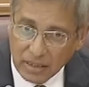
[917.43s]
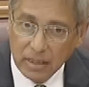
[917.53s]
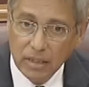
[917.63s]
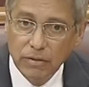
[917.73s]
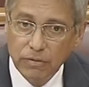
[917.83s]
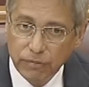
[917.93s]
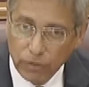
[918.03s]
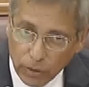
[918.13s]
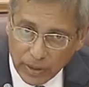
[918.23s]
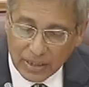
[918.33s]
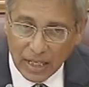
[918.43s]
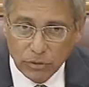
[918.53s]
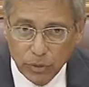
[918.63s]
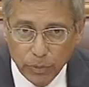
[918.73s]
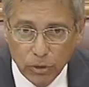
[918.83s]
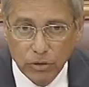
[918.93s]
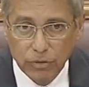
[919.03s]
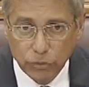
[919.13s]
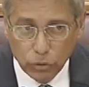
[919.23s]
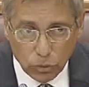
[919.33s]
And following that
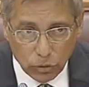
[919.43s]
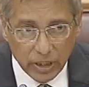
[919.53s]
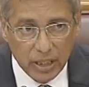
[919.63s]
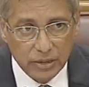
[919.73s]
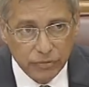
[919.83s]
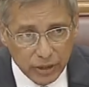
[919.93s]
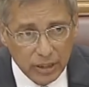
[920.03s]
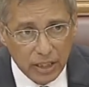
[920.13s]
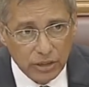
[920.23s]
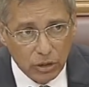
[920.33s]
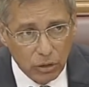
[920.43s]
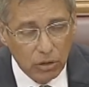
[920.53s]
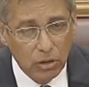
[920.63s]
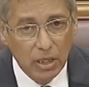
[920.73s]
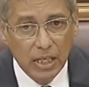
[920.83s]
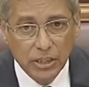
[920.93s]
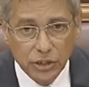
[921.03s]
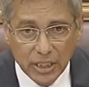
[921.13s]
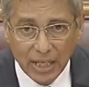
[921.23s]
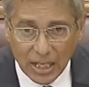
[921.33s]
report of 3 years ago,